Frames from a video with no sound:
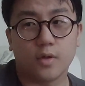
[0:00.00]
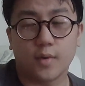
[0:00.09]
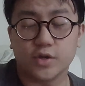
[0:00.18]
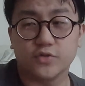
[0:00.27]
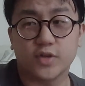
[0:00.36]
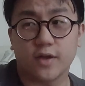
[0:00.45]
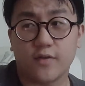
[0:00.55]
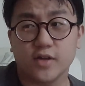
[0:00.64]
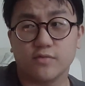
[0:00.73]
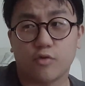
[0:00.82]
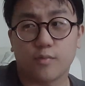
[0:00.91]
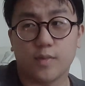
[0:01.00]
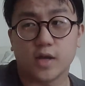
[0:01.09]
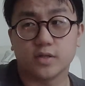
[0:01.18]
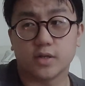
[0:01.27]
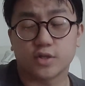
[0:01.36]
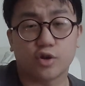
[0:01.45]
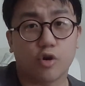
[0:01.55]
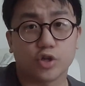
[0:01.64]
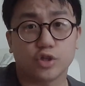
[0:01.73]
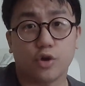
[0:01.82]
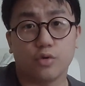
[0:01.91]
Because you're taking advice from the wrong person, it's going to
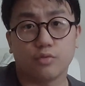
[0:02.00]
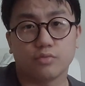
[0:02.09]
cost you.